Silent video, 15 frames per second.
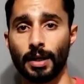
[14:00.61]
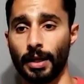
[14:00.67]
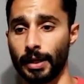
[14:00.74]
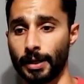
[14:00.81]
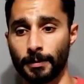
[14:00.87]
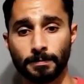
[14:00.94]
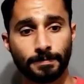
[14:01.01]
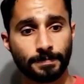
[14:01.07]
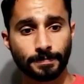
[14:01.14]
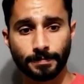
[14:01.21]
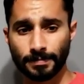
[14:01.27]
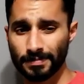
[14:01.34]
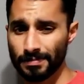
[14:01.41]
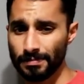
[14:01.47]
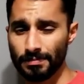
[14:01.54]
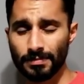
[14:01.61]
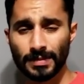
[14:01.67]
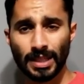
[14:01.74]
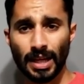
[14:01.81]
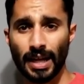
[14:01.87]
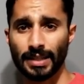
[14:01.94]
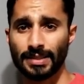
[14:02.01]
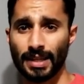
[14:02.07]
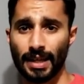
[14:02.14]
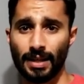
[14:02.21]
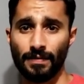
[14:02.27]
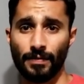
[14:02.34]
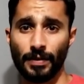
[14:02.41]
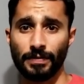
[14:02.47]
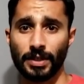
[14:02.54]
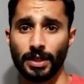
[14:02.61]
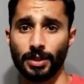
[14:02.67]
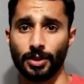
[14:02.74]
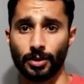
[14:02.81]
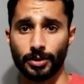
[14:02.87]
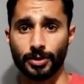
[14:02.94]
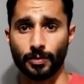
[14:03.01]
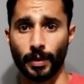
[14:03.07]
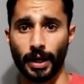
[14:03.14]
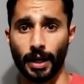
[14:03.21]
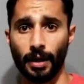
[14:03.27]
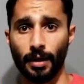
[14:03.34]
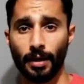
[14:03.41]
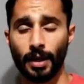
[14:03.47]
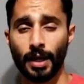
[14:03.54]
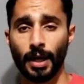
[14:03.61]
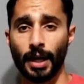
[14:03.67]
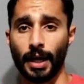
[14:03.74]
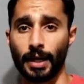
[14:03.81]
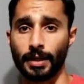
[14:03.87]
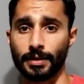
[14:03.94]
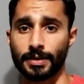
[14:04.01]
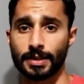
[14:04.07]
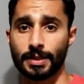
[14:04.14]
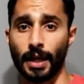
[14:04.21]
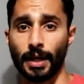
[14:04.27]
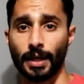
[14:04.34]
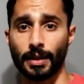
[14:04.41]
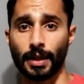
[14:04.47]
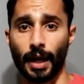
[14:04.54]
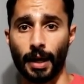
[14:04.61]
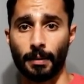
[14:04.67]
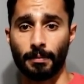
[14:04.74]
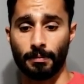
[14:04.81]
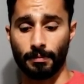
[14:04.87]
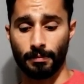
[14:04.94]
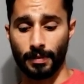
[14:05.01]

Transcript: uh, like at 10, 15 yards away and setting that,